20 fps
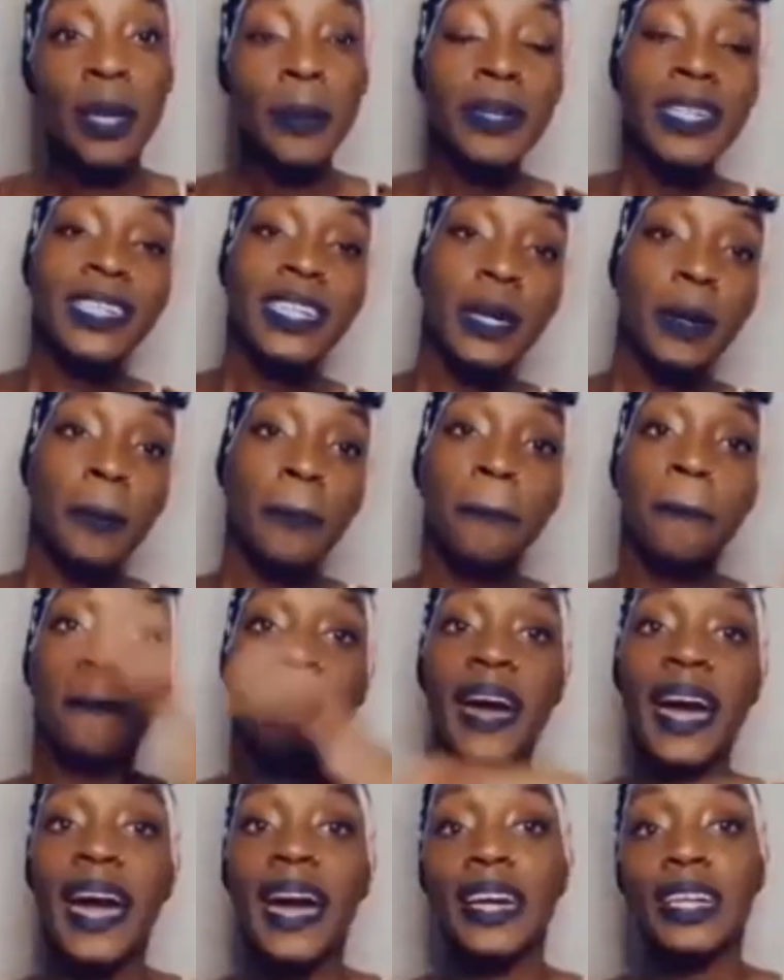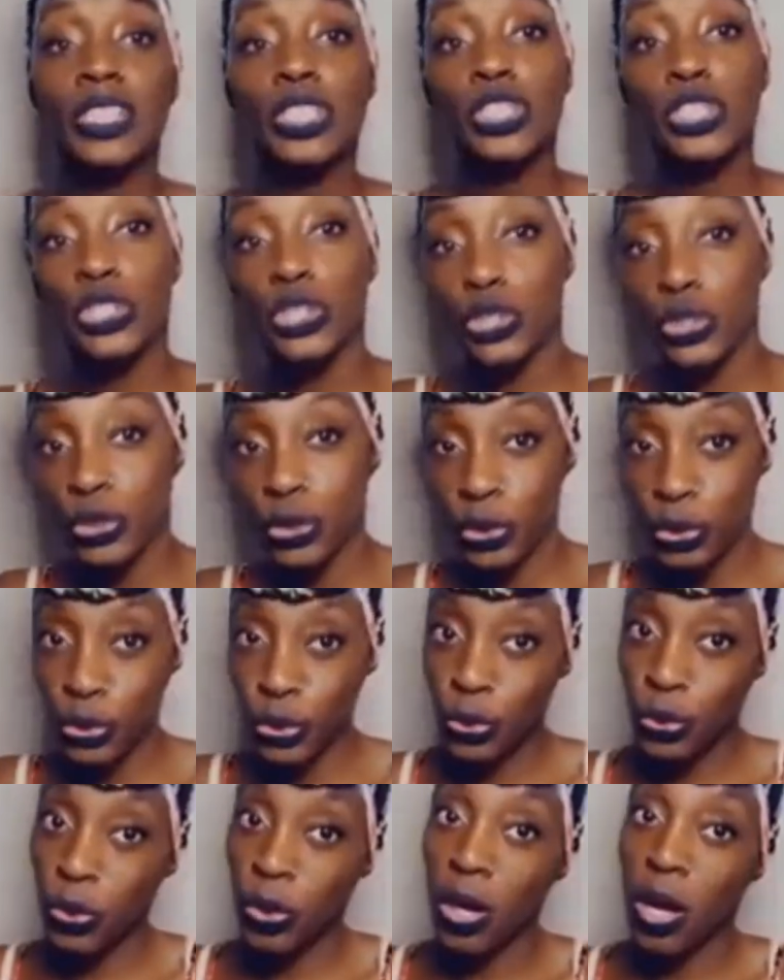Let me get back to
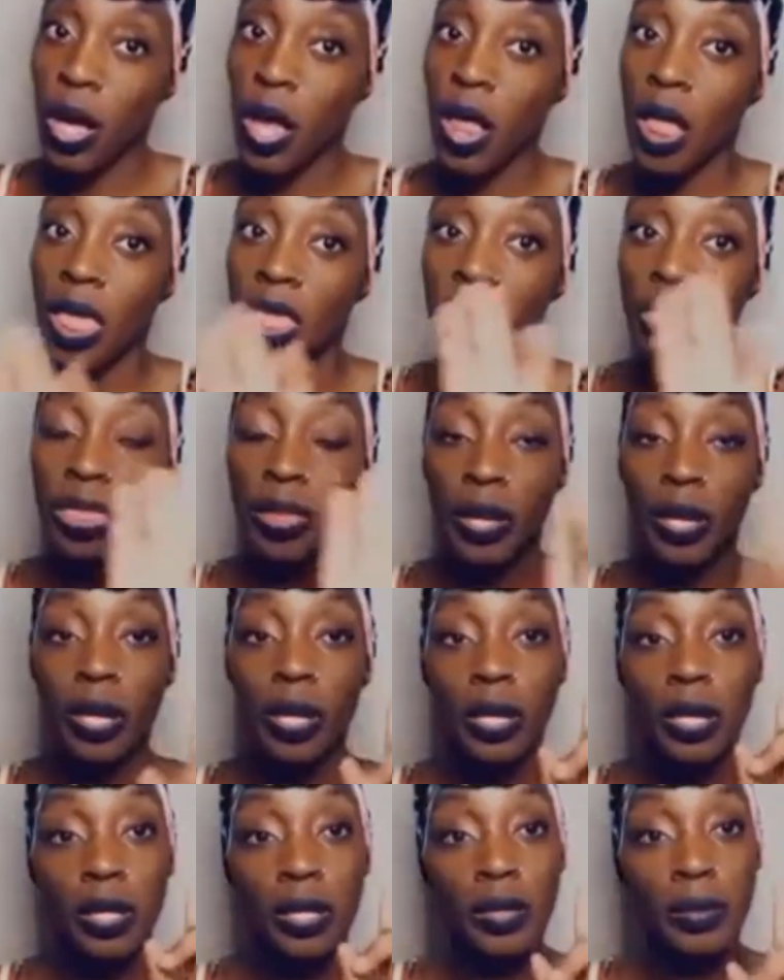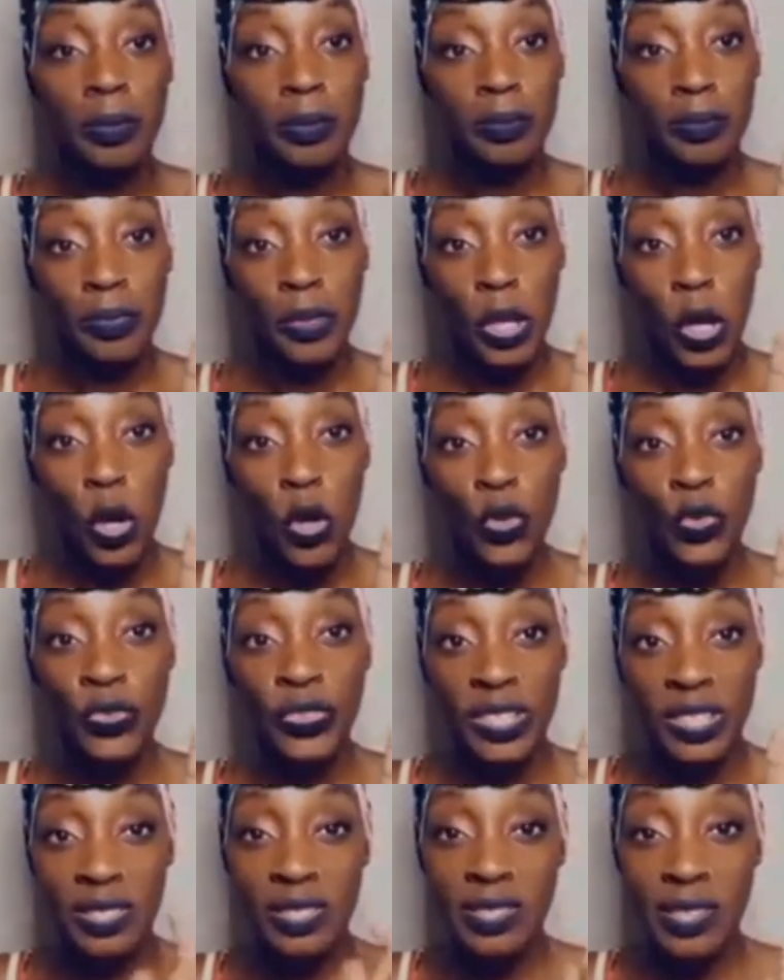the
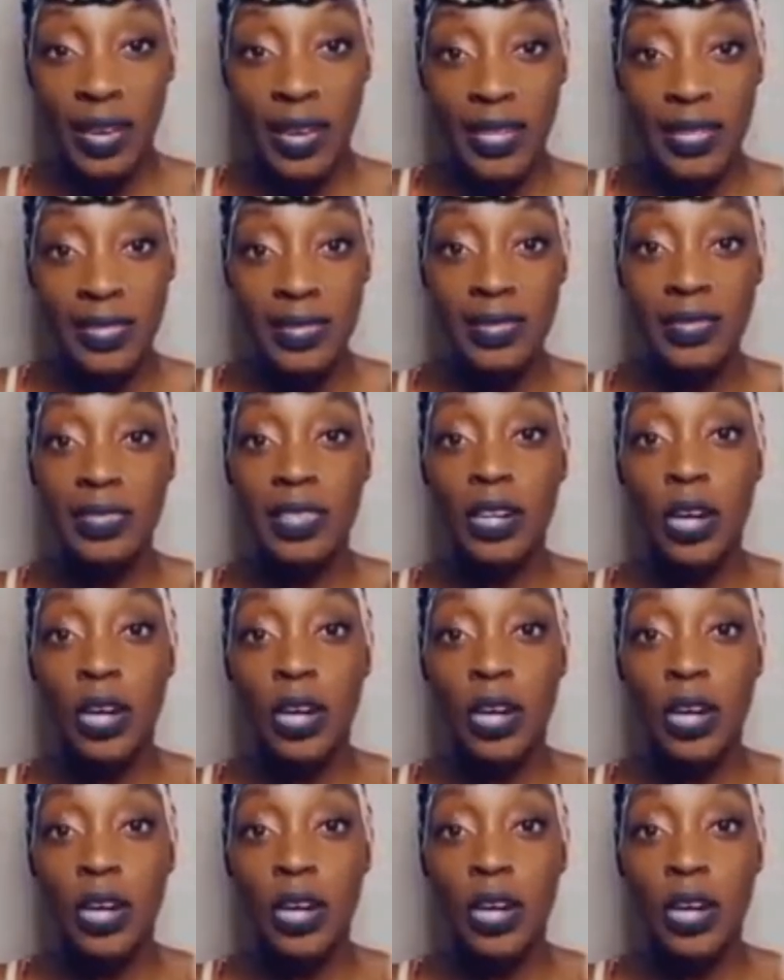COVID test.